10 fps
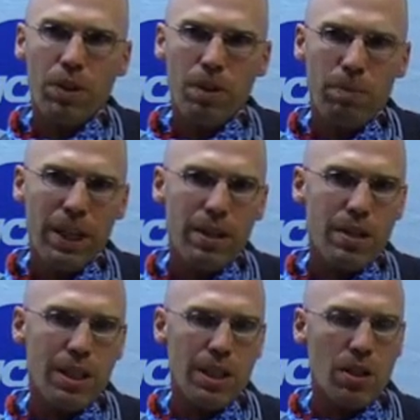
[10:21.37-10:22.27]
the biggest
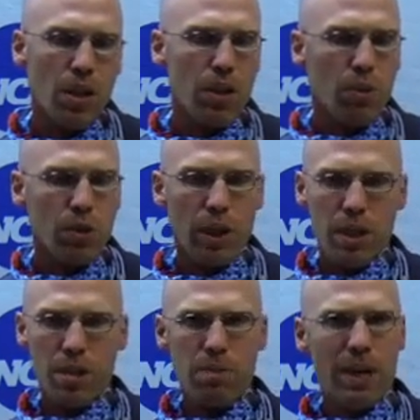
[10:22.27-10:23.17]
things are that we're trying
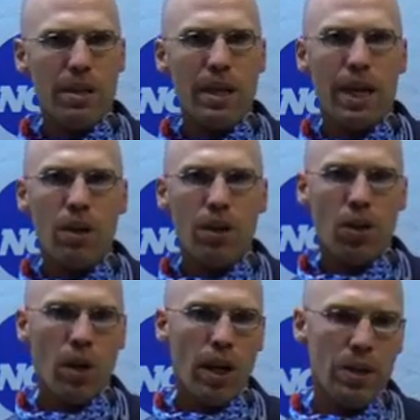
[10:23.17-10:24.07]
to space out on the
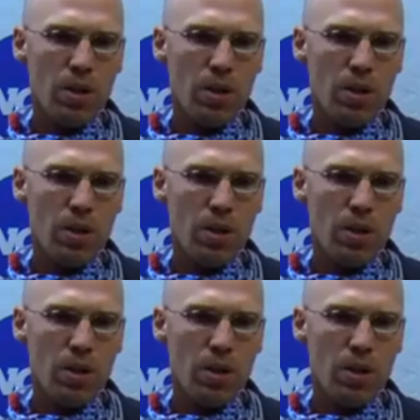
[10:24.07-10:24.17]
line.